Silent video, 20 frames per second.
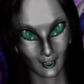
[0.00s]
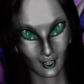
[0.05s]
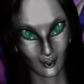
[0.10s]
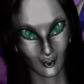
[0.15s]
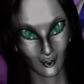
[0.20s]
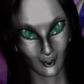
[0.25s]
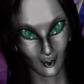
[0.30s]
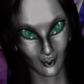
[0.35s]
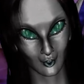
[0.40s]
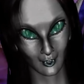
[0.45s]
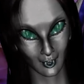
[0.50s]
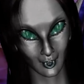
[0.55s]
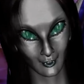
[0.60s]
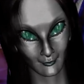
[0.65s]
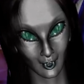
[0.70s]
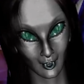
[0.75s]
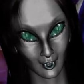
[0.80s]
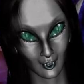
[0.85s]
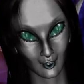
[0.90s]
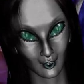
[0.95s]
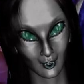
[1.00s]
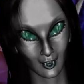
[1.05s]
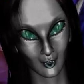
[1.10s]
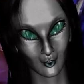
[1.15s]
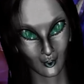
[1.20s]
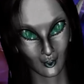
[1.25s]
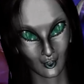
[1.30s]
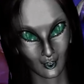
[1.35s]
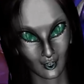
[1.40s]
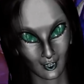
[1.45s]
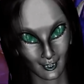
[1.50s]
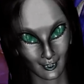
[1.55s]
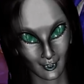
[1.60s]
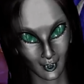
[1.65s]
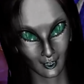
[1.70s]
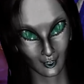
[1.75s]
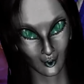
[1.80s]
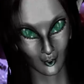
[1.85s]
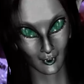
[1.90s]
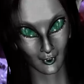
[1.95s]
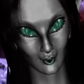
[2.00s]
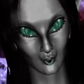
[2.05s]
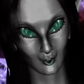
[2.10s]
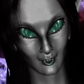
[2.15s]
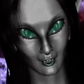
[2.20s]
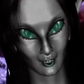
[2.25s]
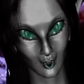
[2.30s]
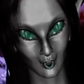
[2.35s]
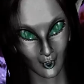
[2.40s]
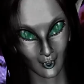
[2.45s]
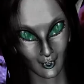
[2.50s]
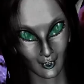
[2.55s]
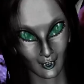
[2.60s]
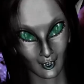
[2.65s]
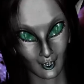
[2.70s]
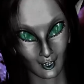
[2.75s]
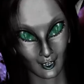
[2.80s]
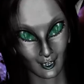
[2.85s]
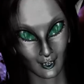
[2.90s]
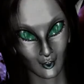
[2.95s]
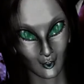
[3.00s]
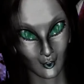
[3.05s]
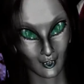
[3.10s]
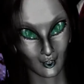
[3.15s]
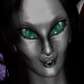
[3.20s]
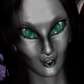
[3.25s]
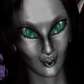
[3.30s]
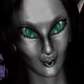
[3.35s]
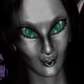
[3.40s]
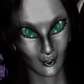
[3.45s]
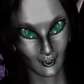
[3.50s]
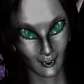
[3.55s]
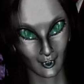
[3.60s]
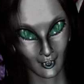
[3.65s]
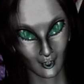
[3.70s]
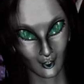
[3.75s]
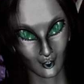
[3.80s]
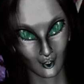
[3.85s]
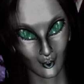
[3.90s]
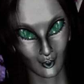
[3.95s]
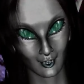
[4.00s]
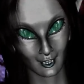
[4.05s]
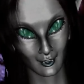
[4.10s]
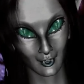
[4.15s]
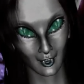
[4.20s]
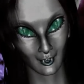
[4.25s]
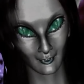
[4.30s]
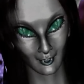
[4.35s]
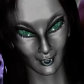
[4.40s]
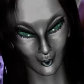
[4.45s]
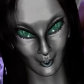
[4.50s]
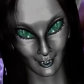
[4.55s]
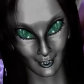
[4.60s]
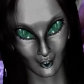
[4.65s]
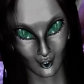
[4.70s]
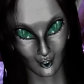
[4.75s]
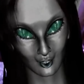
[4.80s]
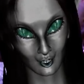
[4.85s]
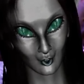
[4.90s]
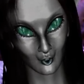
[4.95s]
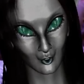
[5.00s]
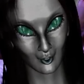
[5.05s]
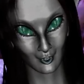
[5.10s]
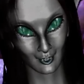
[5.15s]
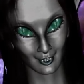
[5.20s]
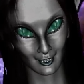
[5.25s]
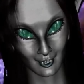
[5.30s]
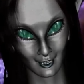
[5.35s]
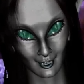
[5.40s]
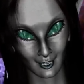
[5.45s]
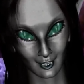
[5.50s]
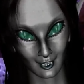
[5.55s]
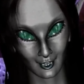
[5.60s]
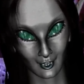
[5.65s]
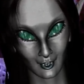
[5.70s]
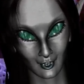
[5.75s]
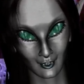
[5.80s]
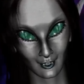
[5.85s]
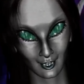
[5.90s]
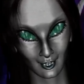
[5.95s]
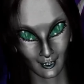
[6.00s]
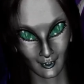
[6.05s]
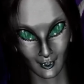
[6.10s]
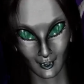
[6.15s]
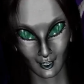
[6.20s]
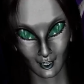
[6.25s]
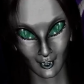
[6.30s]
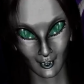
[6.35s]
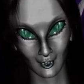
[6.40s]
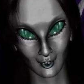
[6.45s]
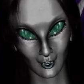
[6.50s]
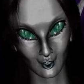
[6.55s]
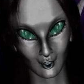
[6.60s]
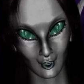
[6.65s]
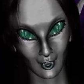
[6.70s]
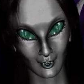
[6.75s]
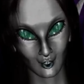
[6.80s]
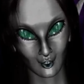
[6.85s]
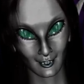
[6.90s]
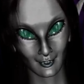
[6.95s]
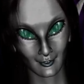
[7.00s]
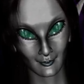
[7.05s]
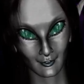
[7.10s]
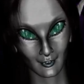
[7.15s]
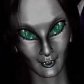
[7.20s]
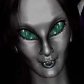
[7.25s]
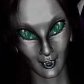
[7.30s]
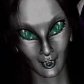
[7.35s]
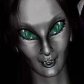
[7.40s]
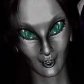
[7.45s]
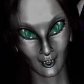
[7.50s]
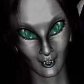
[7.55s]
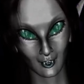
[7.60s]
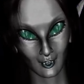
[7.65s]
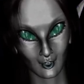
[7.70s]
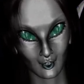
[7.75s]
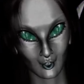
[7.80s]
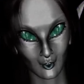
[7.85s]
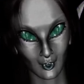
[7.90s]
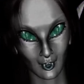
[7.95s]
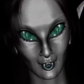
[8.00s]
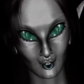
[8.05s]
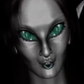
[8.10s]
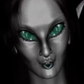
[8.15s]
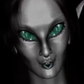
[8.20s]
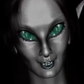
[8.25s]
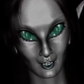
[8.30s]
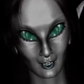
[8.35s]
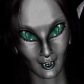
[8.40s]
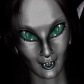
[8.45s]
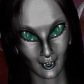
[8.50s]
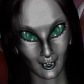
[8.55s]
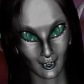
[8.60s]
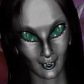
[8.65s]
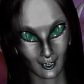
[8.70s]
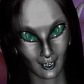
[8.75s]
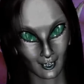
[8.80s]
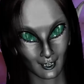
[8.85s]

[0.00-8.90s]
This concept would only drive humanity into a new dark age / middle ages if they wish to eliminate science and technology, and keep